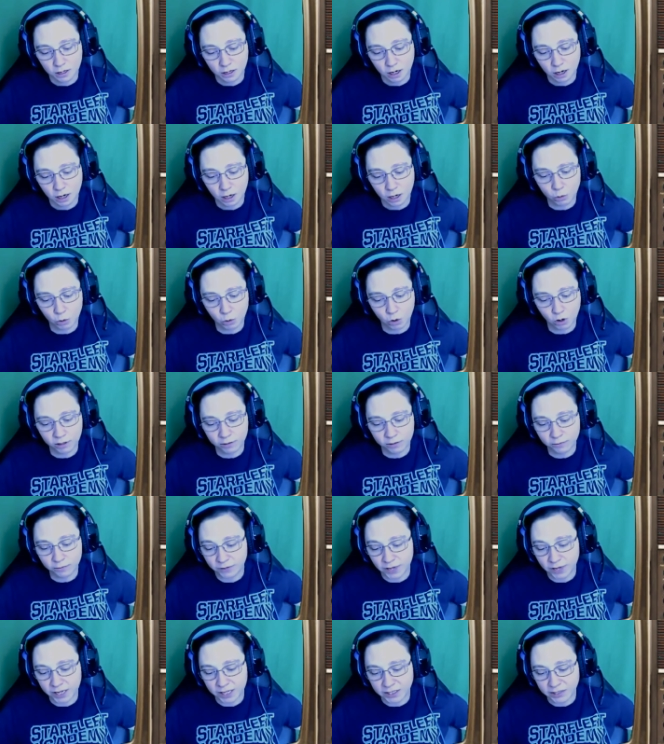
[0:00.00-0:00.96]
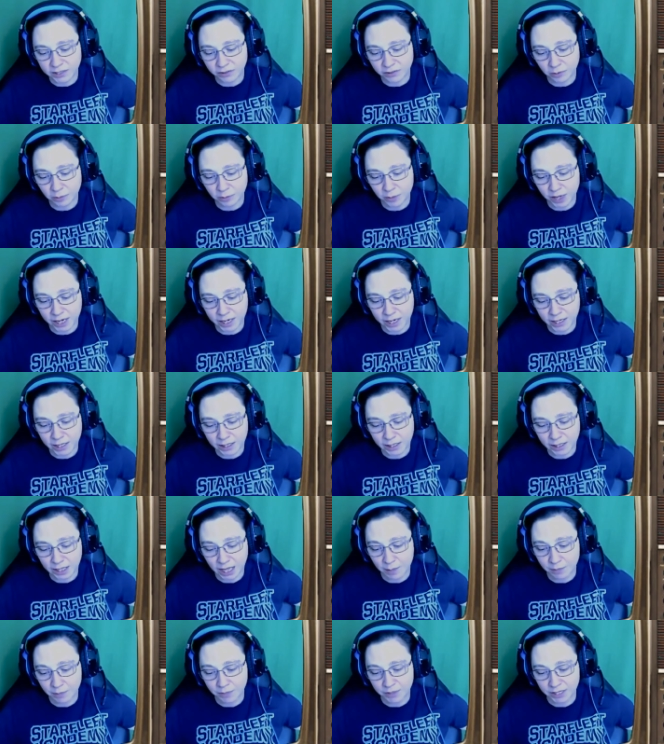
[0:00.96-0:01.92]
a worn face of a man
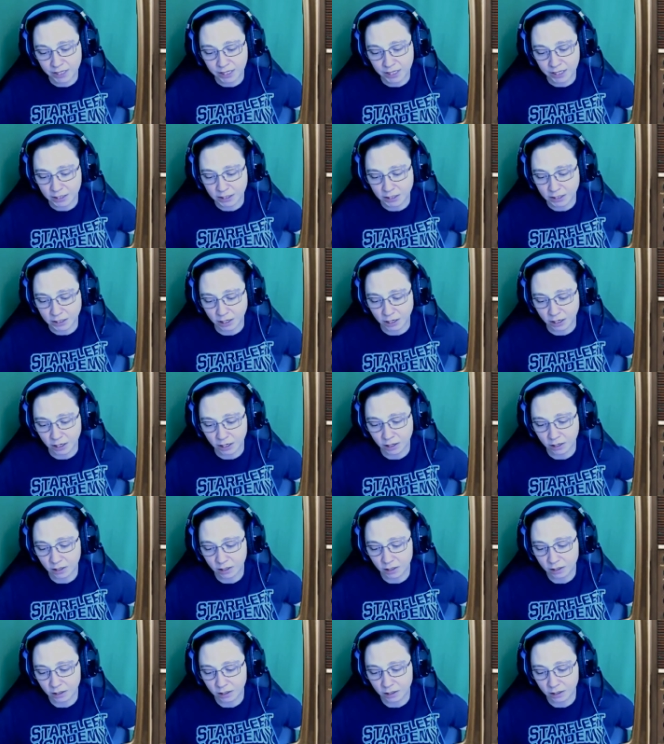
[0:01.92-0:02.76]
clapping next to her.